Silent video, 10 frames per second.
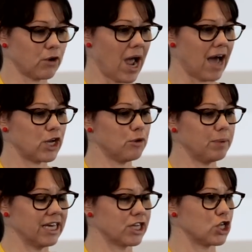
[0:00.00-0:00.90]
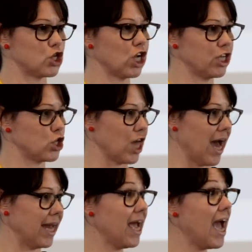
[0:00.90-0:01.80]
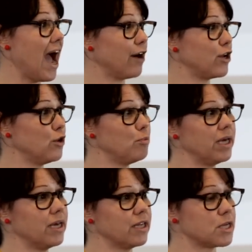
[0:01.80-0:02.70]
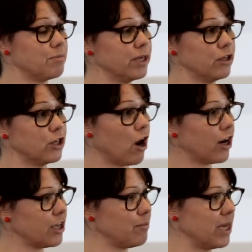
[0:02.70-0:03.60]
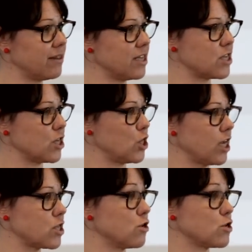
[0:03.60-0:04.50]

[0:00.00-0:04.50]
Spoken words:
how do you begin to change that? How do you begin to build an argument that suggests